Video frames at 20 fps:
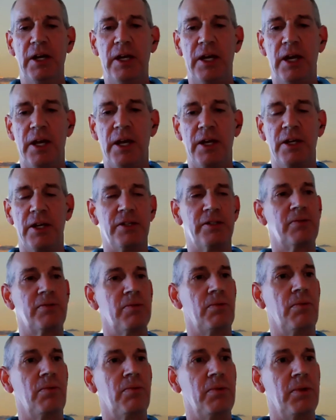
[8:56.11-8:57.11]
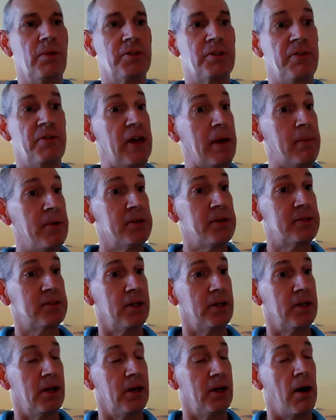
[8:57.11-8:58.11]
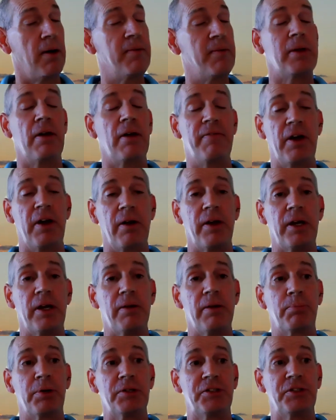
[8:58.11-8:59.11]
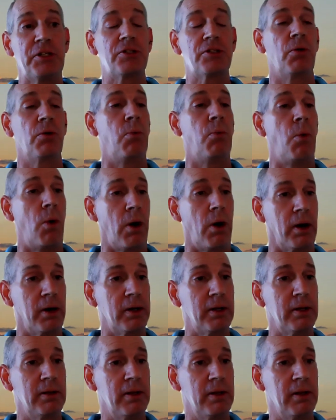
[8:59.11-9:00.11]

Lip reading: is there's a famous, a very prestigious award